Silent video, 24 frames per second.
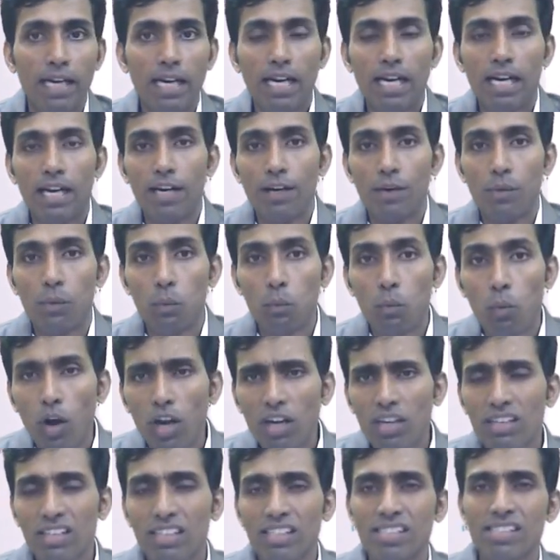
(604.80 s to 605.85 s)

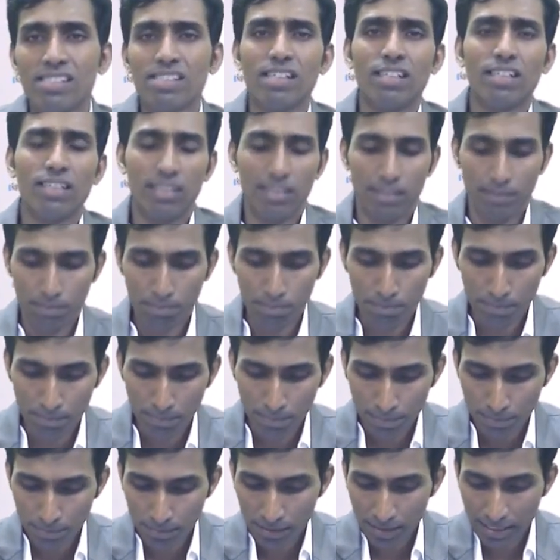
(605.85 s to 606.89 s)
what is the
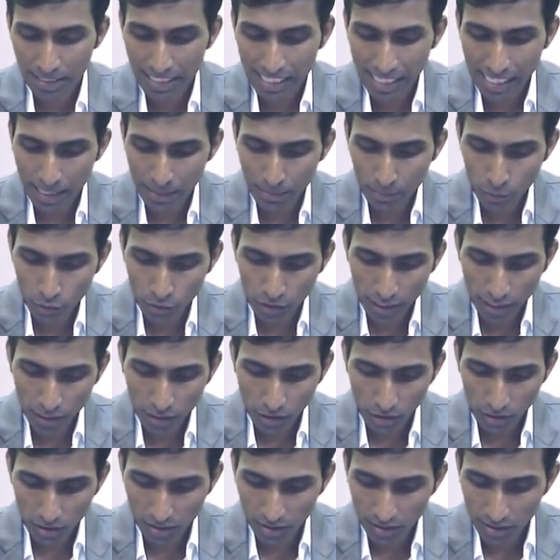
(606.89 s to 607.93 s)
game going
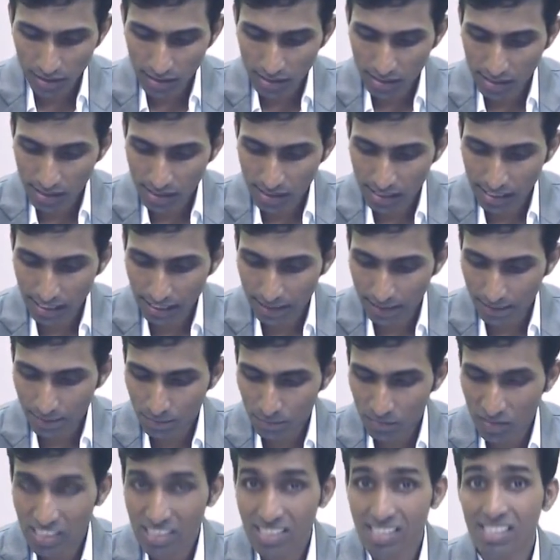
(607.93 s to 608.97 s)
on. See,
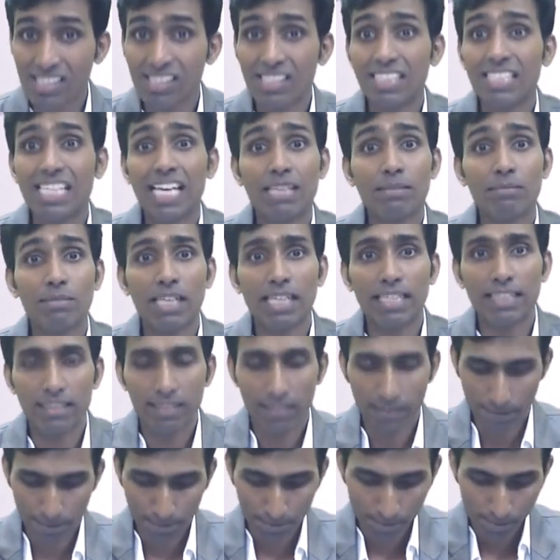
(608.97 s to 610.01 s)
this is the timeline.
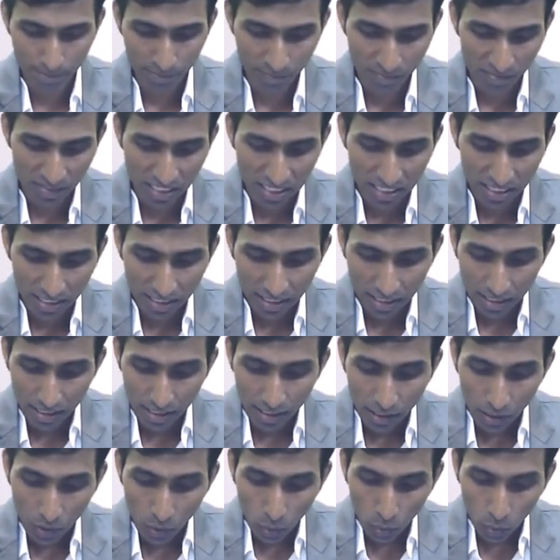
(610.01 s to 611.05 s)

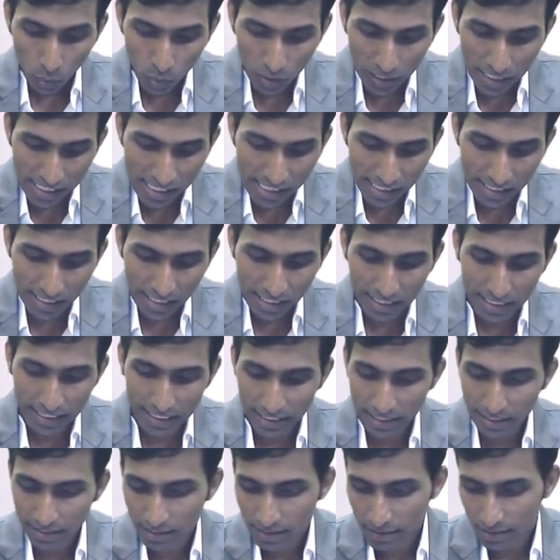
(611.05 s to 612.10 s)
Originally,
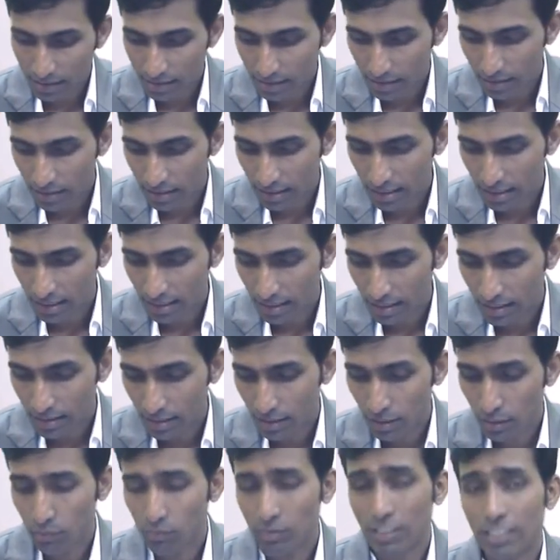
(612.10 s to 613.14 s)

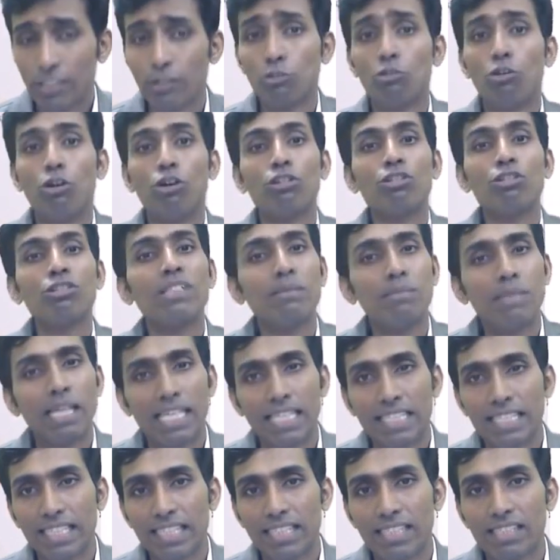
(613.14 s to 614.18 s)
when you go to the
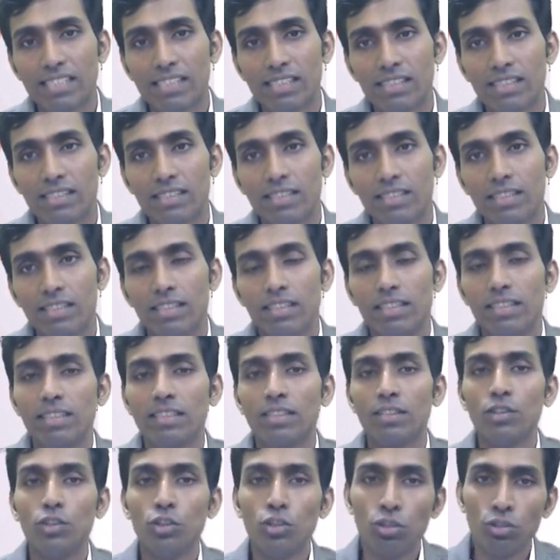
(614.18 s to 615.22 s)
market,
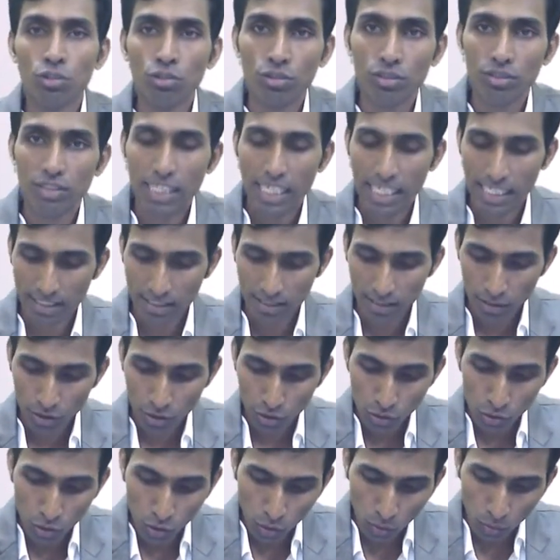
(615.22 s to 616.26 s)
you know that
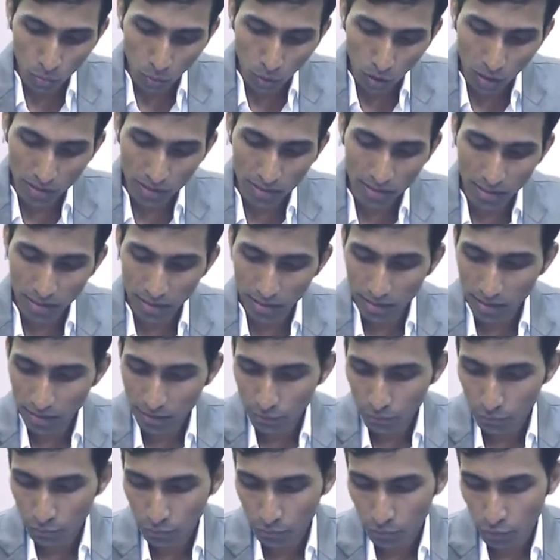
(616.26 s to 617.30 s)
you want a
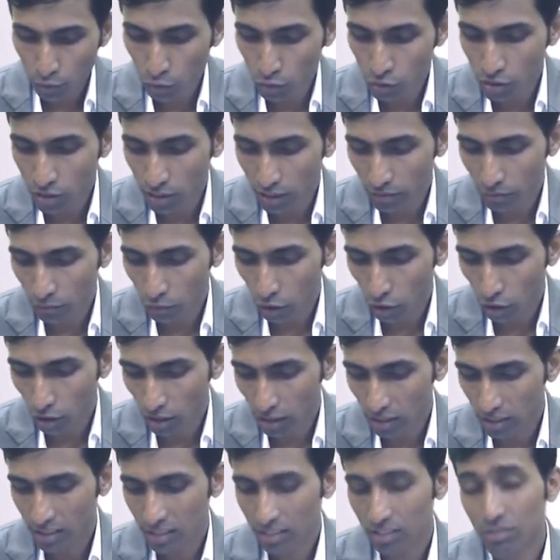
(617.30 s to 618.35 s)
future
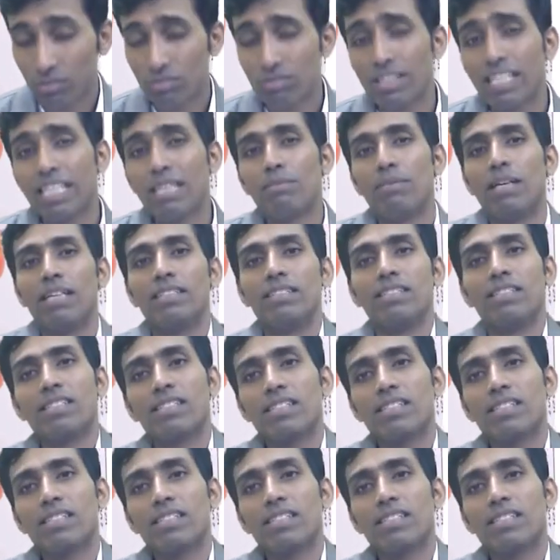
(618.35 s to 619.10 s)
for 3 months,